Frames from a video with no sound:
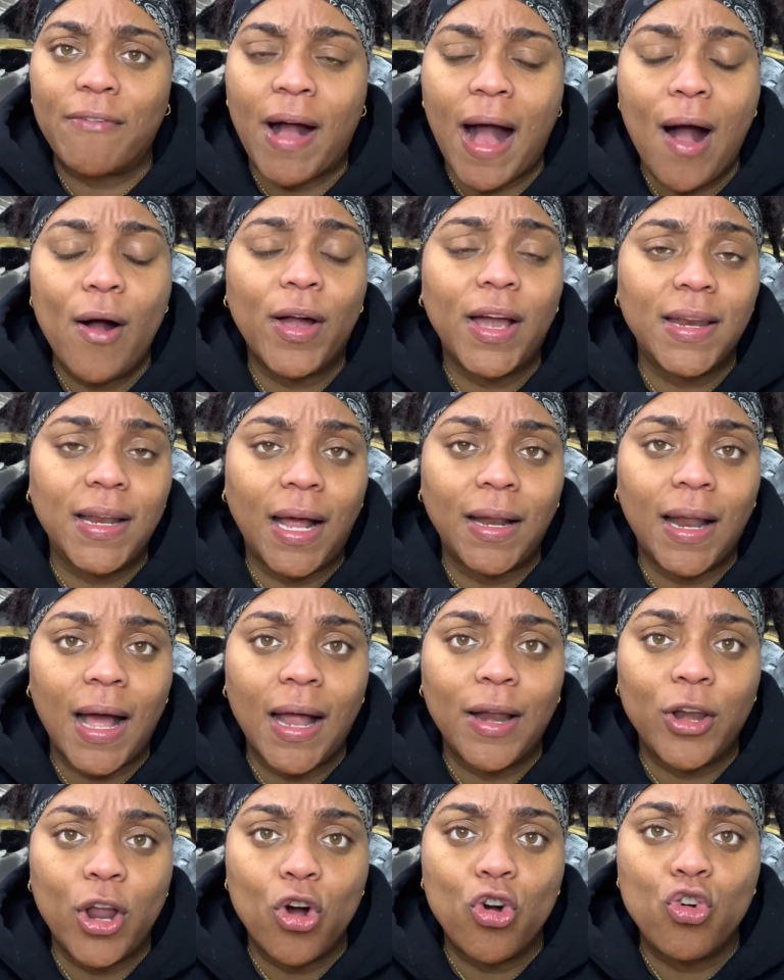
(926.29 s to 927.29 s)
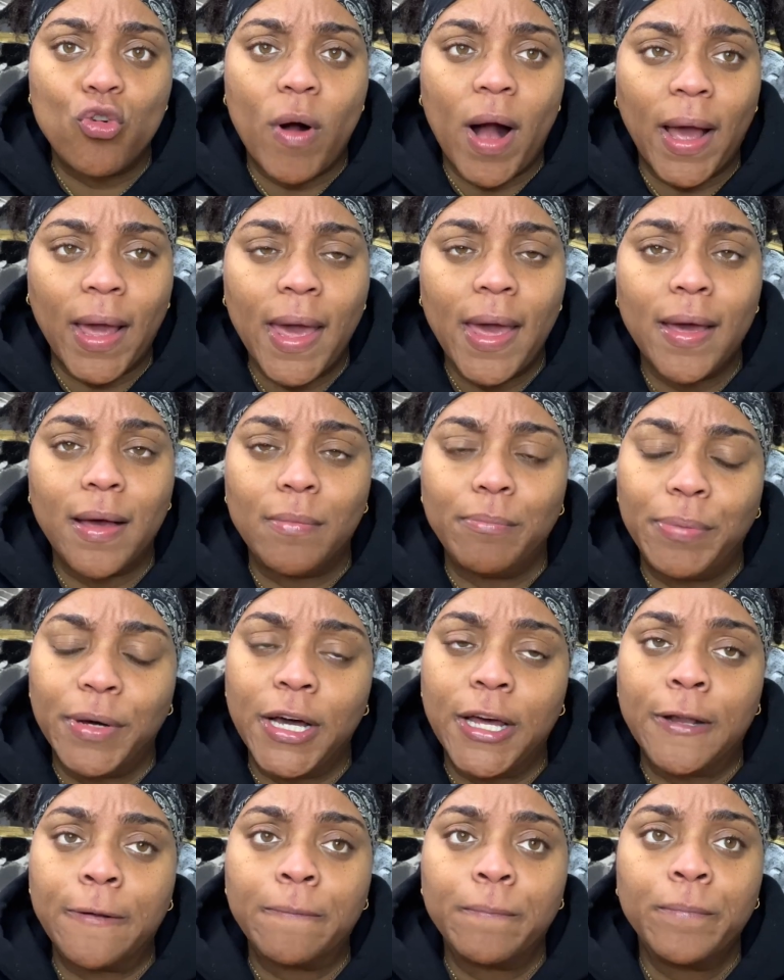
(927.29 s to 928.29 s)
How can I not know who I am?
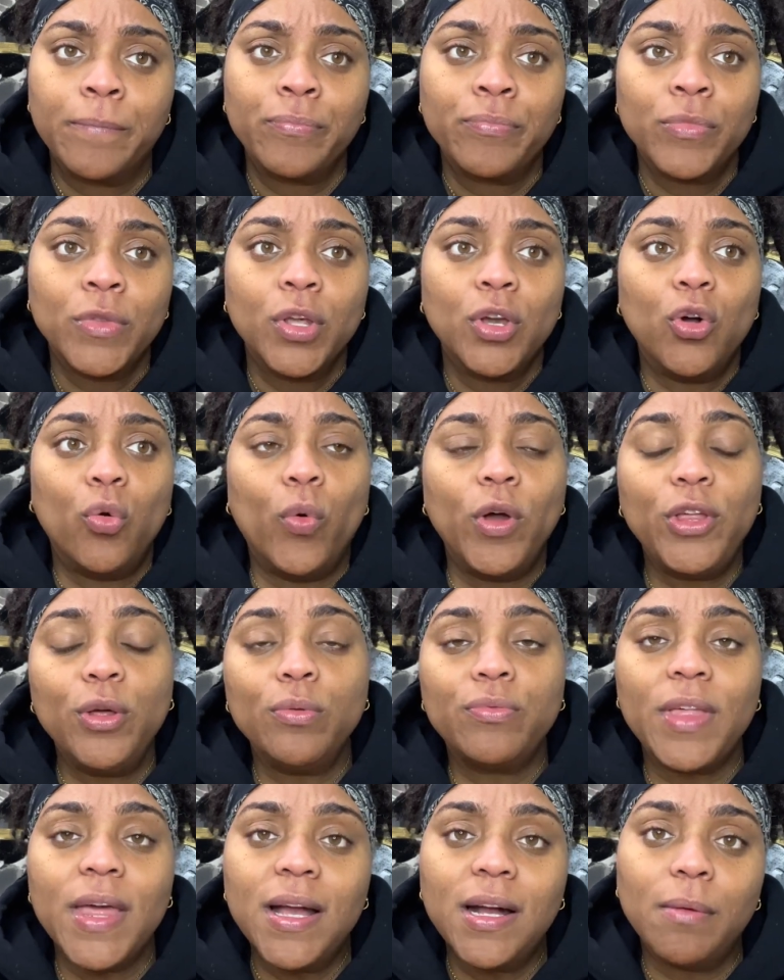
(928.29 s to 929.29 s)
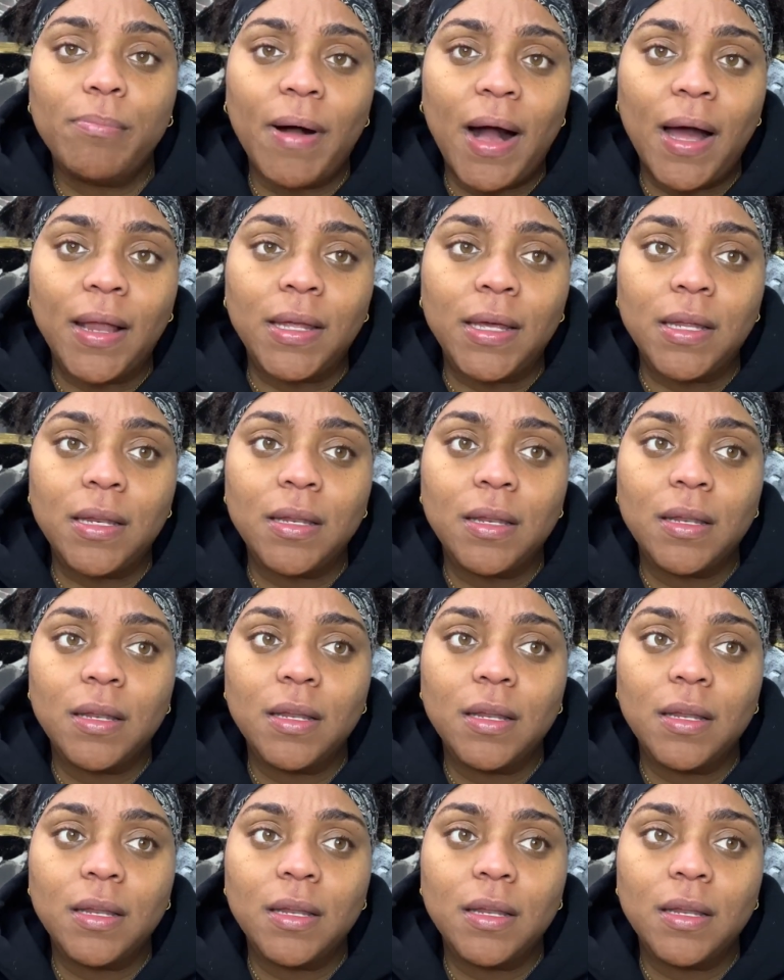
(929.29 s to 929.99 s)
But when you think about it,